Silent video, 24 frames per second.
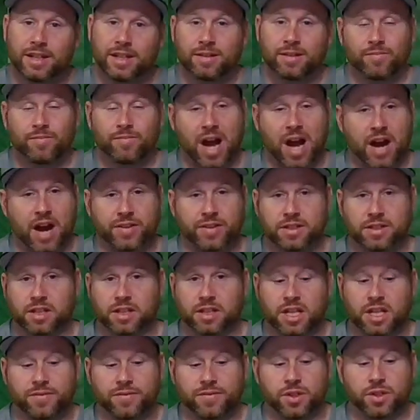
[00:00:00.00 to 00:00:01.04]
obviously
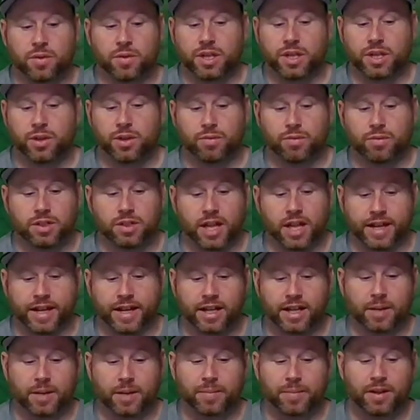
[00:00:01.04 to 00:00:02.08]
gives you a huge leg
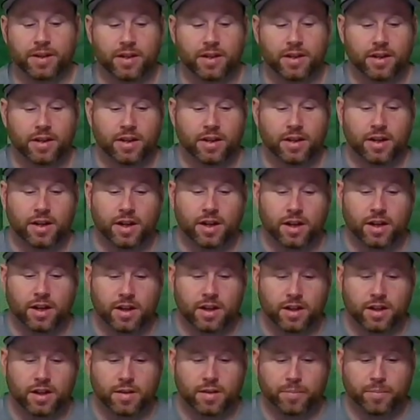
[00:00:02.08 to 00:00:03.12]
up.
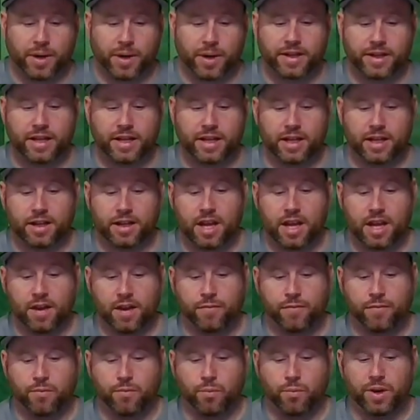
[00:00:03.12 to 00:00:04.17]
But
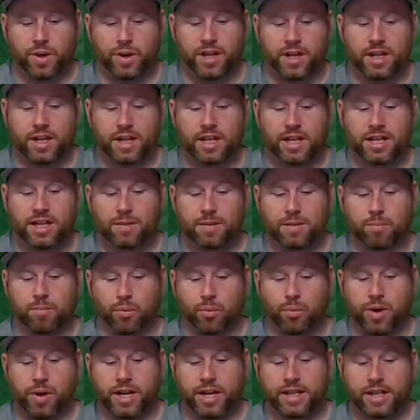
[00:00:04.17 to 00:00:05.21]
if we
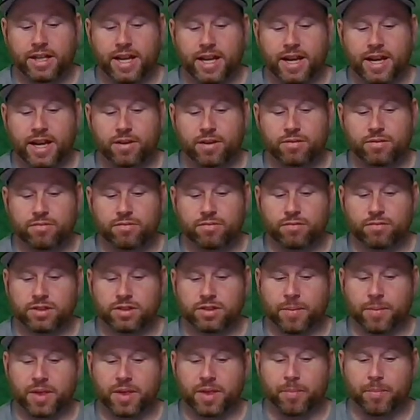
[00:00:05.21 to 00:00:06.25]
break down
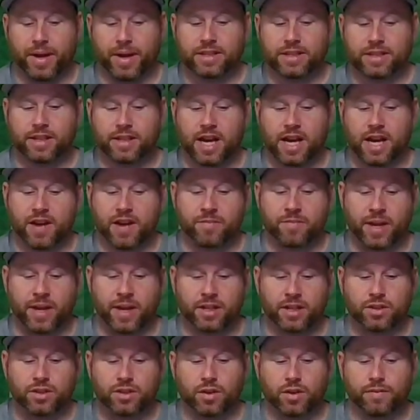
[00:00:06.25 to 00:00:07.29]
some of the bets that I've
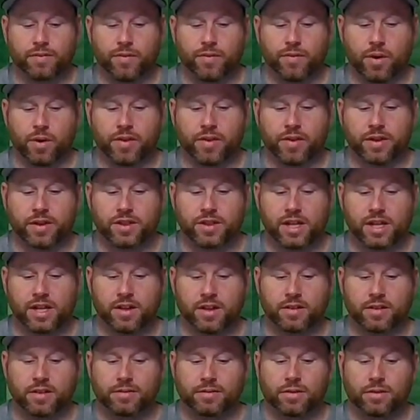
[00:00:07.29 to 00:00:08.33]
made so far this year,